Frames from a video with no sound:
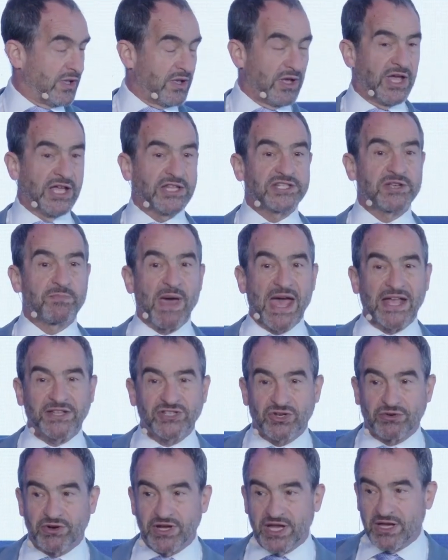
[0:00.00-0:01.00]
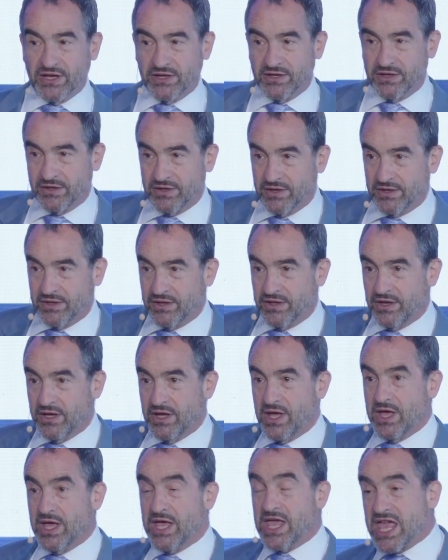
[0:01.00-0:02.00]
It's a battery.
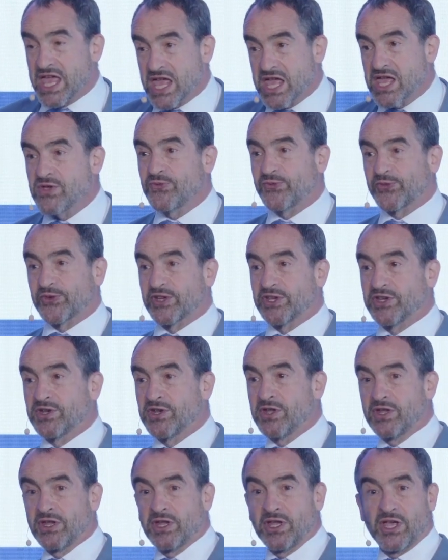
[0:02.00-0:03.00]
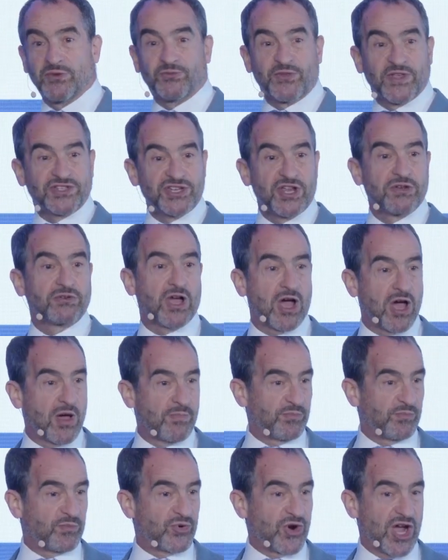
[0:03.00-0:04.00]
Even if there's no
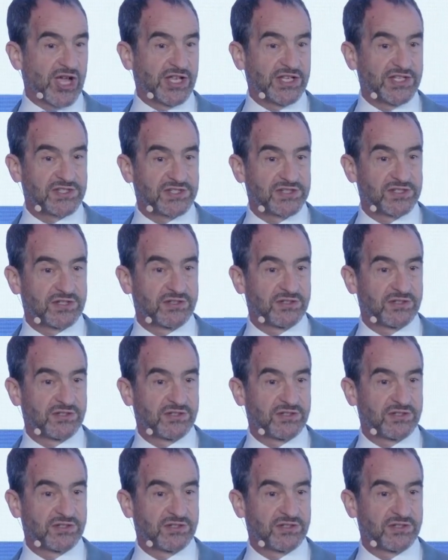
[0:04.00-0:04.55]
carbon price.